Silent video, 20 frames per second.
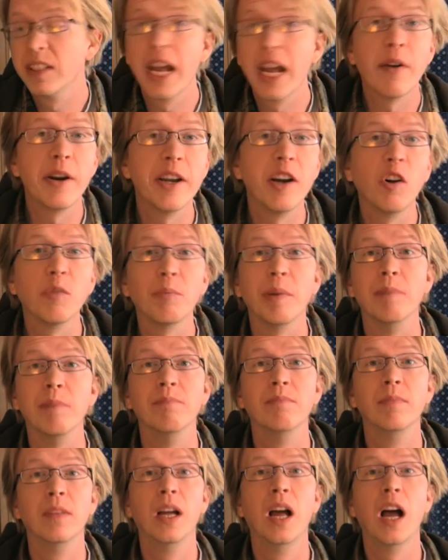Gary Oldman,
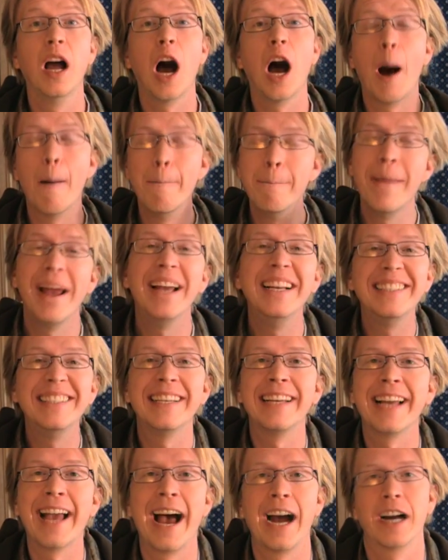
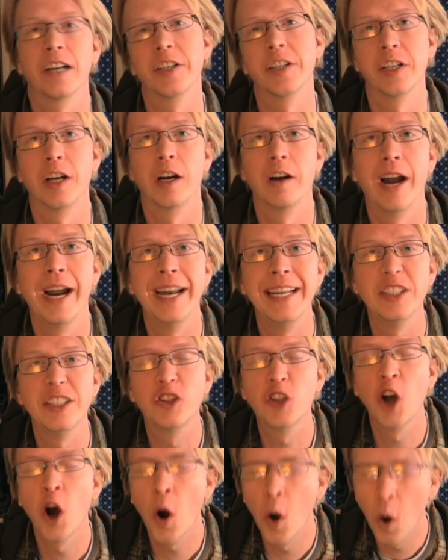amazing actor, alright? He's
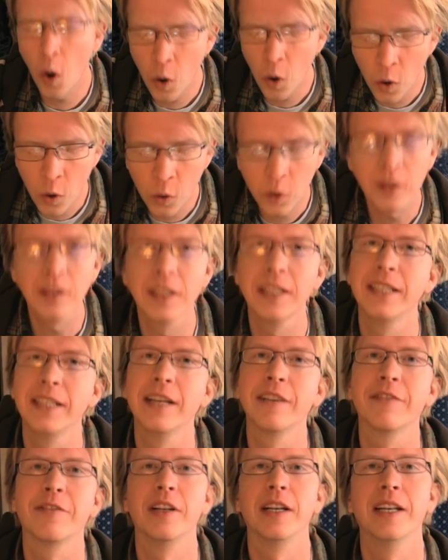totally
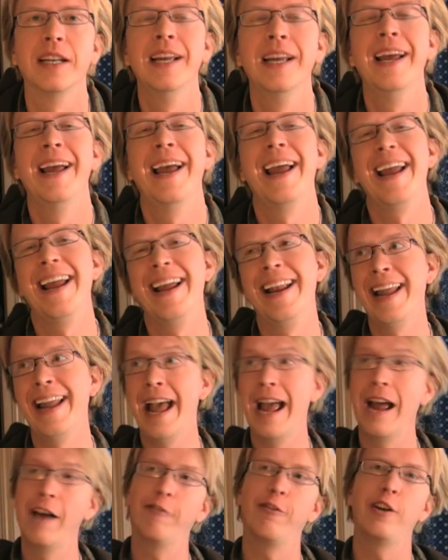different in
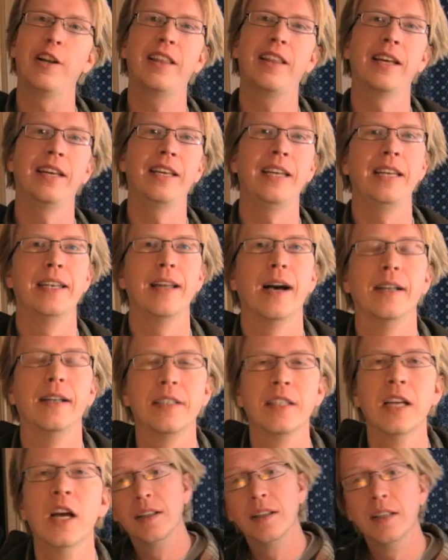everything he
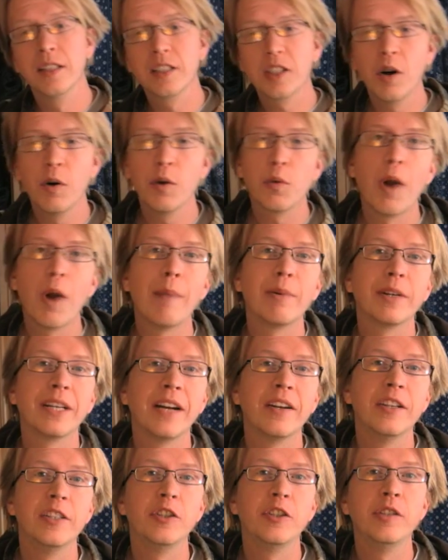does. Let's go with Robert
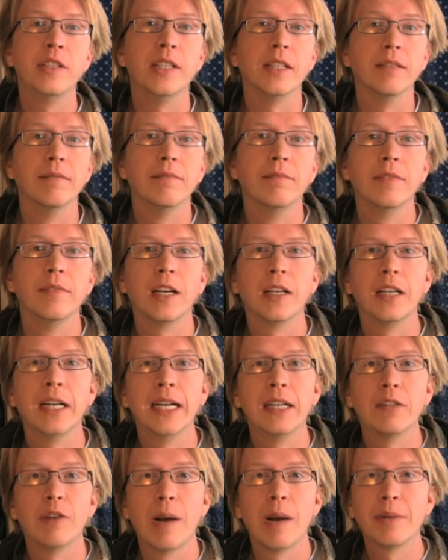Downey Jr.,
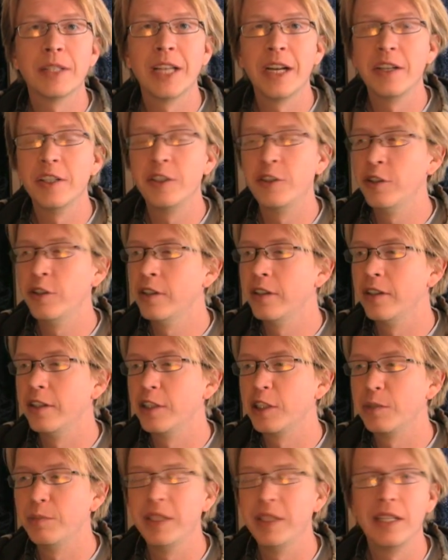alright? Robert Downey Jr.
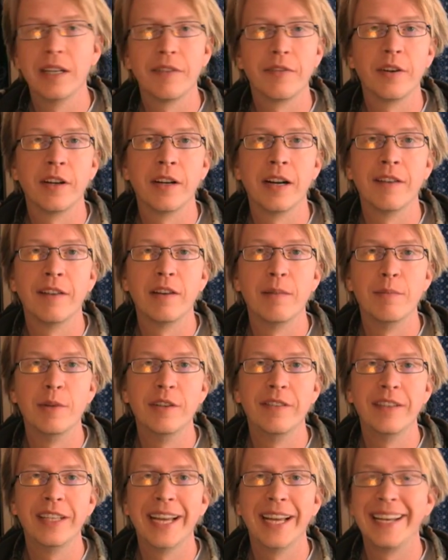used to be different in every
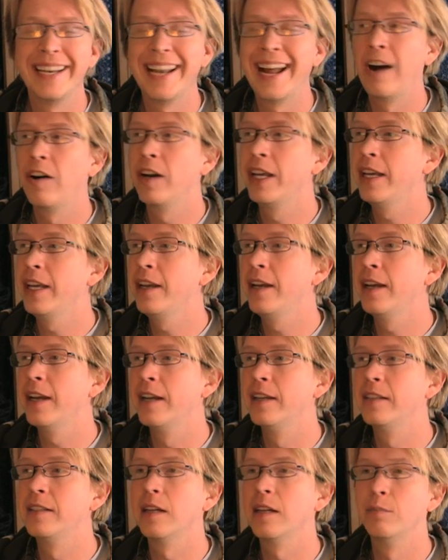movie, and now he
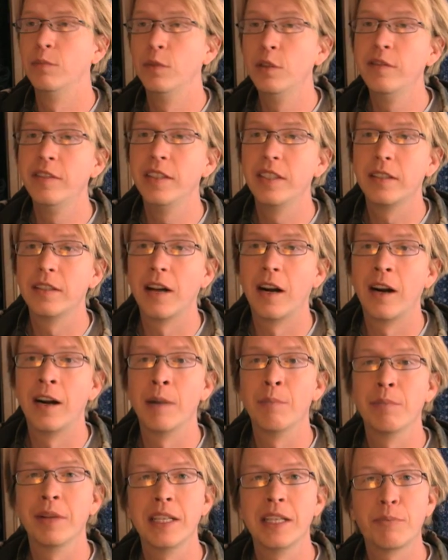is a movie star
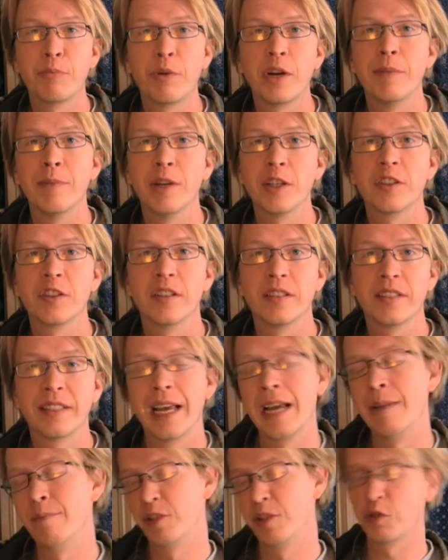and plays pretty much the
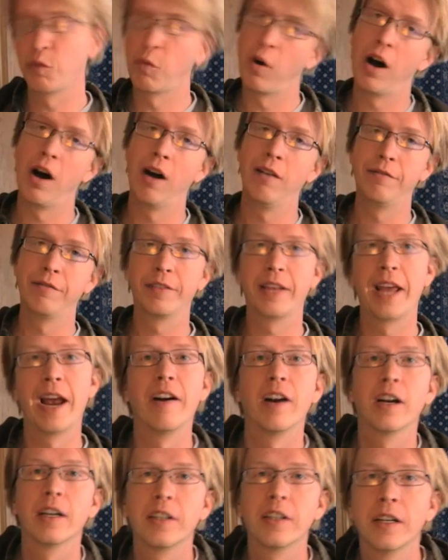same suave
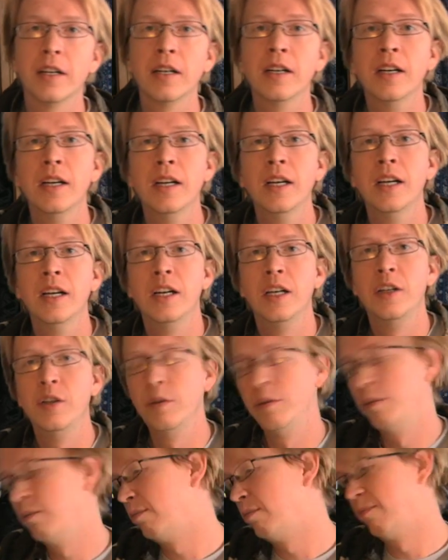character
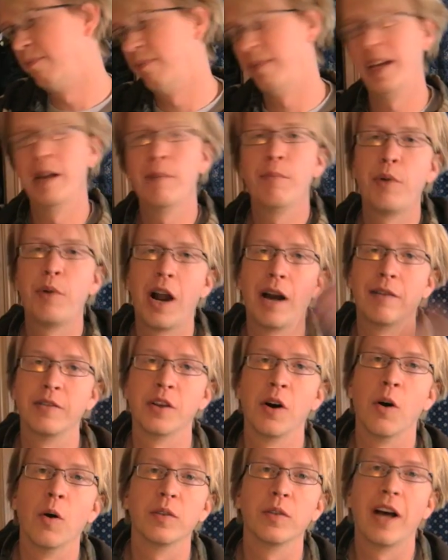who improvs
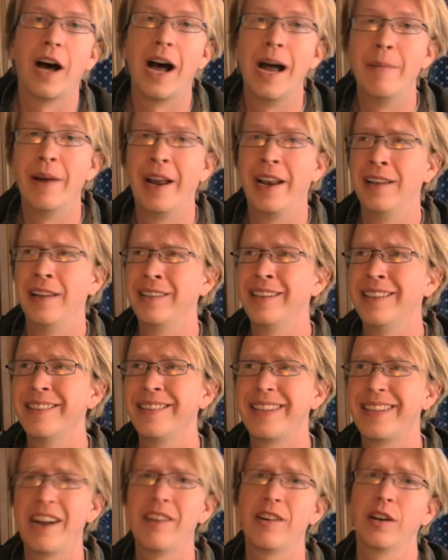the whole time and is
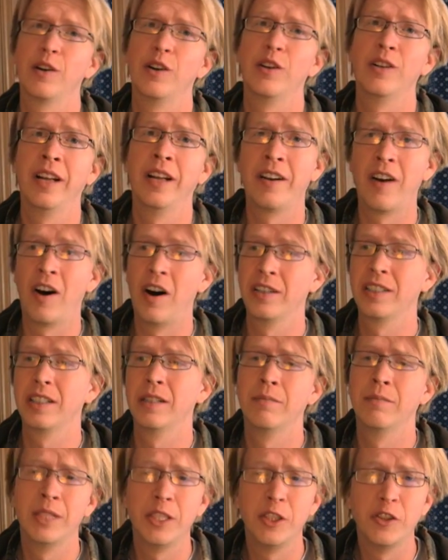hysterical and
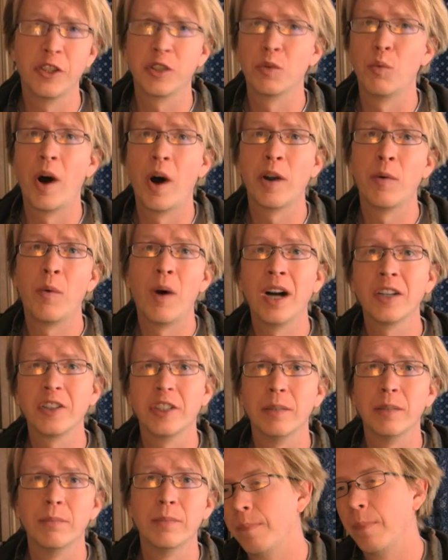awesome and you just want to watch
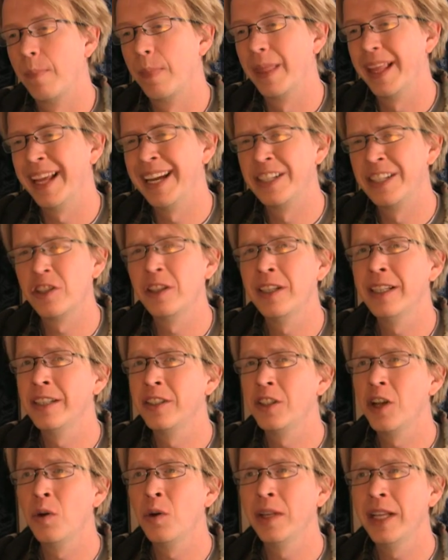him. Angelina
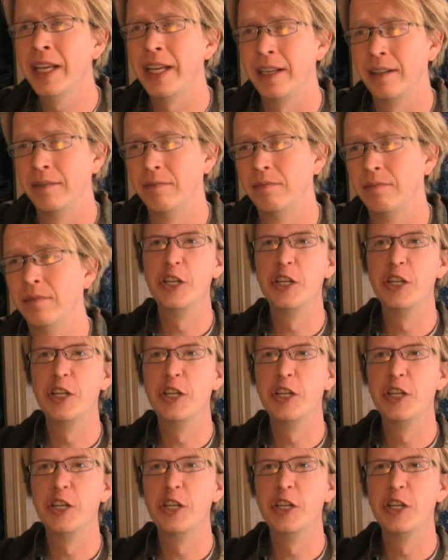Jolie.